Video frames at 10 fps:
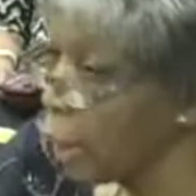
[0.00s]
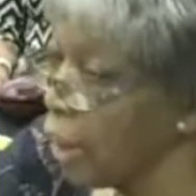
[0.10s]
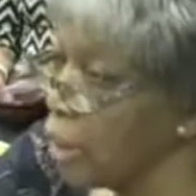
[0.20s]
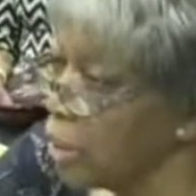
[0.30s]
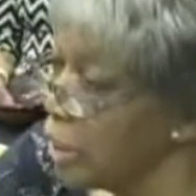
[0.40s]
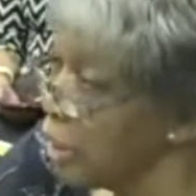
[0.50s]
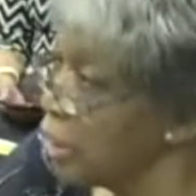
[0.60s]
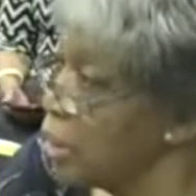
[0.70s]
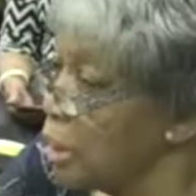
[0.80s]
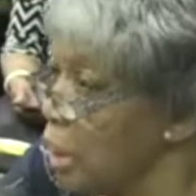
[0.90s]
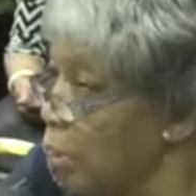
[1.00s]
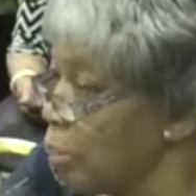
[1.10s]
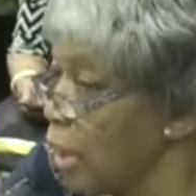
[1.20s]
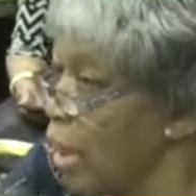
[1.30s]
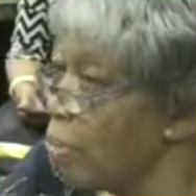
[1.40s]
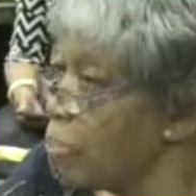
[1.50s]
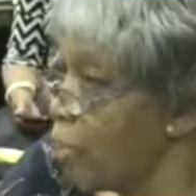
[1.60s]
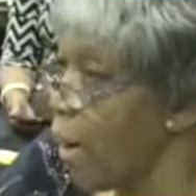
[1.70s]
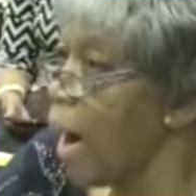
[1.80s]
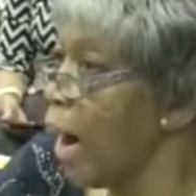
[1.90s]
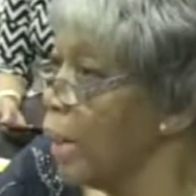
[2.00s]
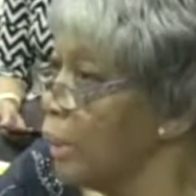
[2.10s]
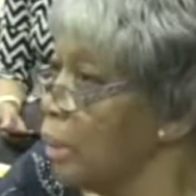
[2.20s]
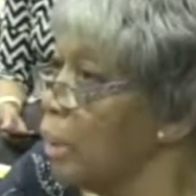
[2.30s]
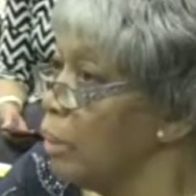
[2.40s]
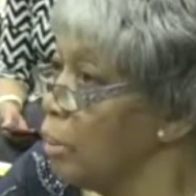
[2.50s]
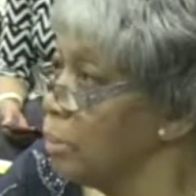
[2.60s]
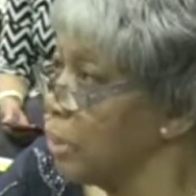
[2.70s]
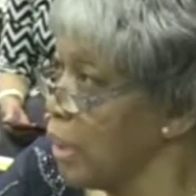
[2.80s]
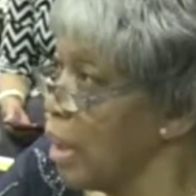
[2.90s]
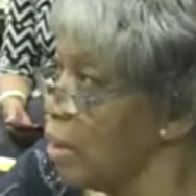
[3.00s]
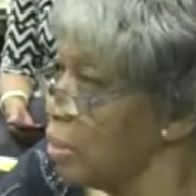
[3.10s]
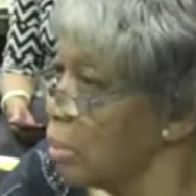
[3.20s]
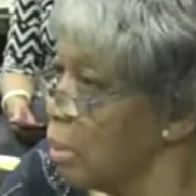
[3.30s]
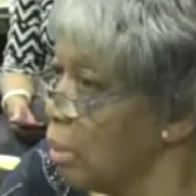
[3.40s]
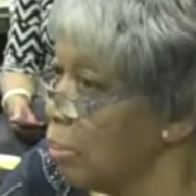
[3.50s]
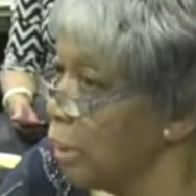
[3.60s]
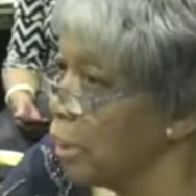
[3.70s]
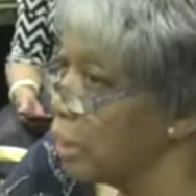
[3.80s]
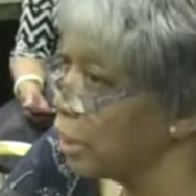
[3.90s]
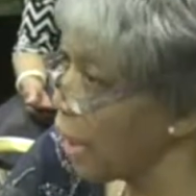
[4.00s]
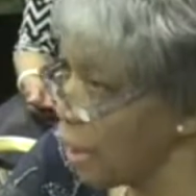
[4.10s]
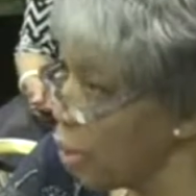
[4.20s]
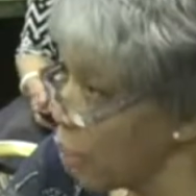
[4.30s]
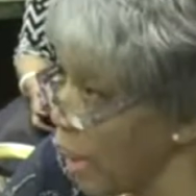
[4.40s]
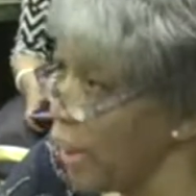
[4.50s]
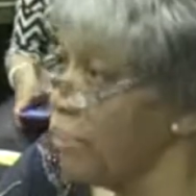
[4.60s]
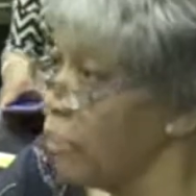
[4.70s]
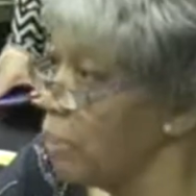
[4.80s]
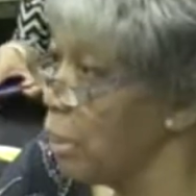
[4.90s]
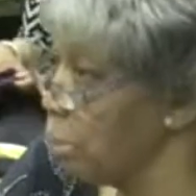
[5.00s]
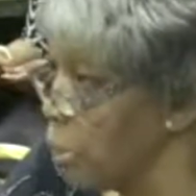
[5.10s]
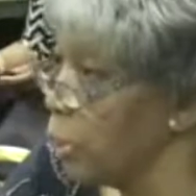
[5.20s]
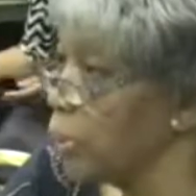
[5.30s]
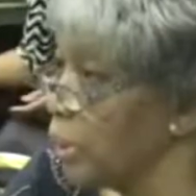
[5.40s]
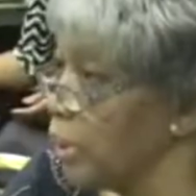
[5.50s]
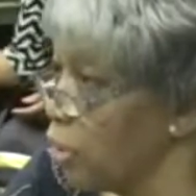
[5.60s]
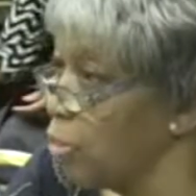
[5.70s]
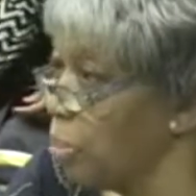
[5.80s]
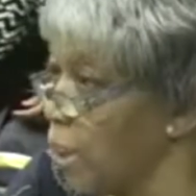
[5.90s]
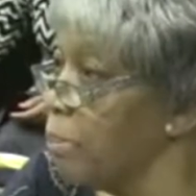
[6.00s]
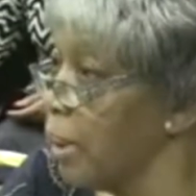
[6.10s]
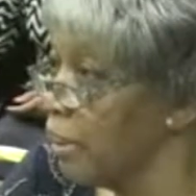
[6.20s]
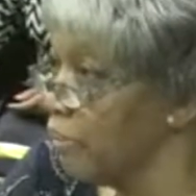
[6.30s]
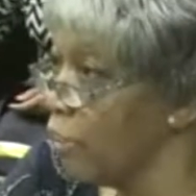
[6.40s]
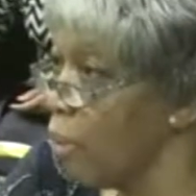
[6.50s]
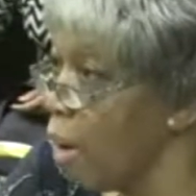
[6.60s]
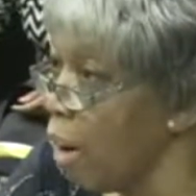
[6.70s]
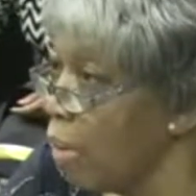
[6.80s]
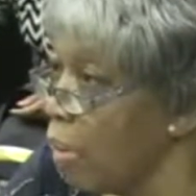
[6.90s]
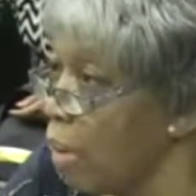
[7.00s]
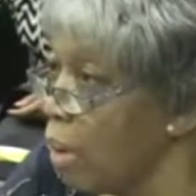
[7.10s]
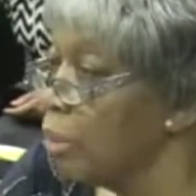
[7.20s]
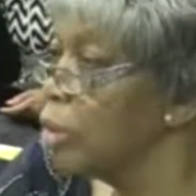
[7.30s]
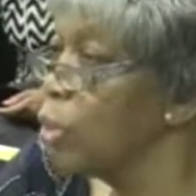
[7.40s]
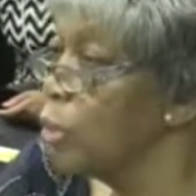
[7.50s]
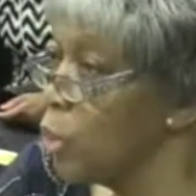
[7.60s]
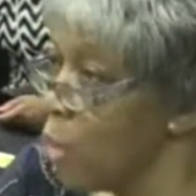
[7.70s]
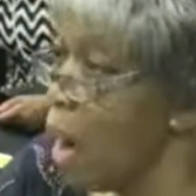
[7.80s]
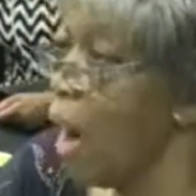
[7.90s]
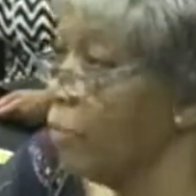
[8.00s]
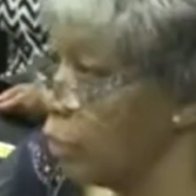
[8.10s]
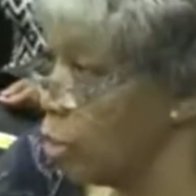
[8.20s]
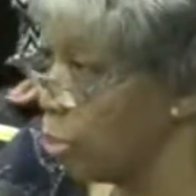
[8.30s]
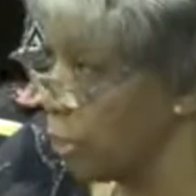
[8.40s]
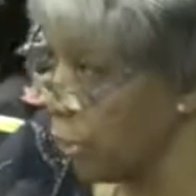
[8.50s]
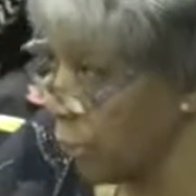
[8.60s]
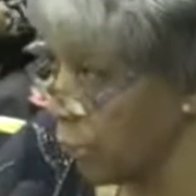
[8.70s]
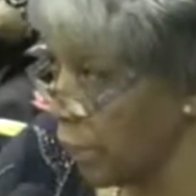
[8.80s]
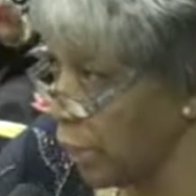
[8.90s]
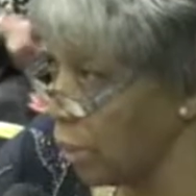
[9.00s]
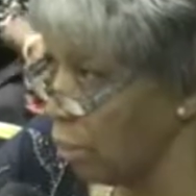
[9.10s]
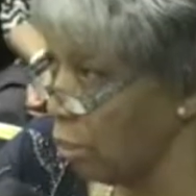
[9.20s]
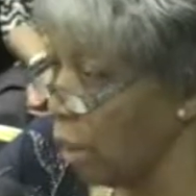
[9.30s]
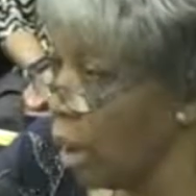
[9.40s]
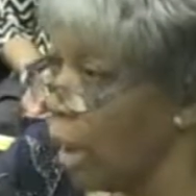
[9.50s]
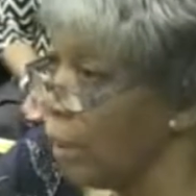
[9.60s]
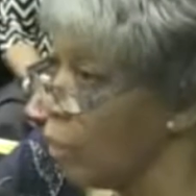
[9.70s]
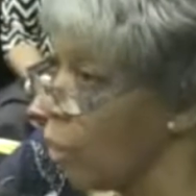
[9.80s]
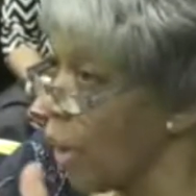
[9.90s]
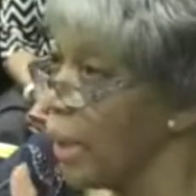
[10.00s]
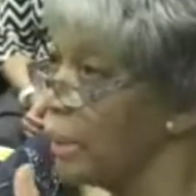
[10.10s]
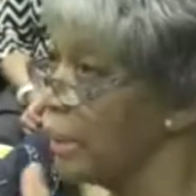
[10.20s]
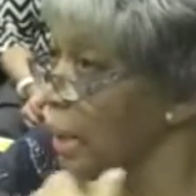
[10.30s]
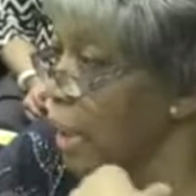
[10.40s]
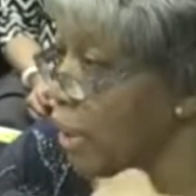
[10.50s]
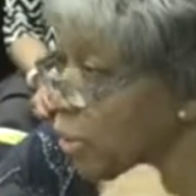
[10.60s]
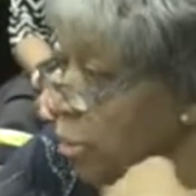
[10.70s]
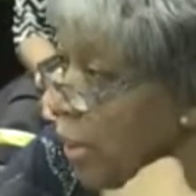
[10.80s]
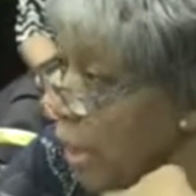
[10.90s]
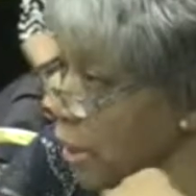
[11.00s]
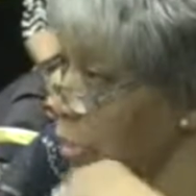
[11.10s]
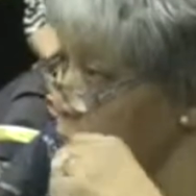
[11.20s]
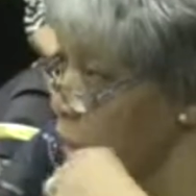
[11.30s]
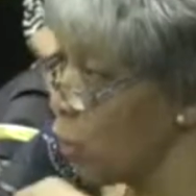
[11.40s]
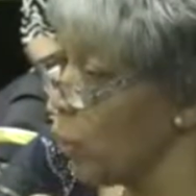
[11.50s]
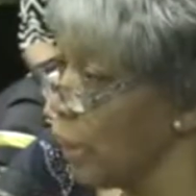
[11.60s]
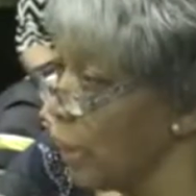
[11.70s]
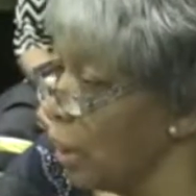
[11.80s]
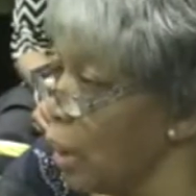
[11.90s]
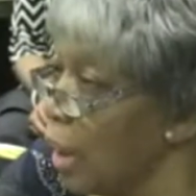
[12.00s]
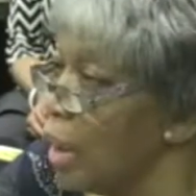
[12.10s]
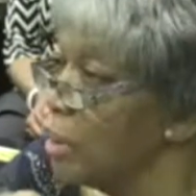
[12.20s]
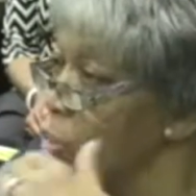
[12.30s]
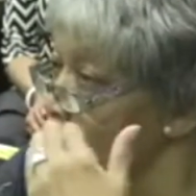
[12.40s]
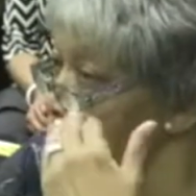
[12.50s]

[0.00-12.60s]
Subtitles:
it teaches them to have pride in themselves, because they don't get it from the books that you pay money for, so you have to produce it. And the ways that ESPER has been doing it is what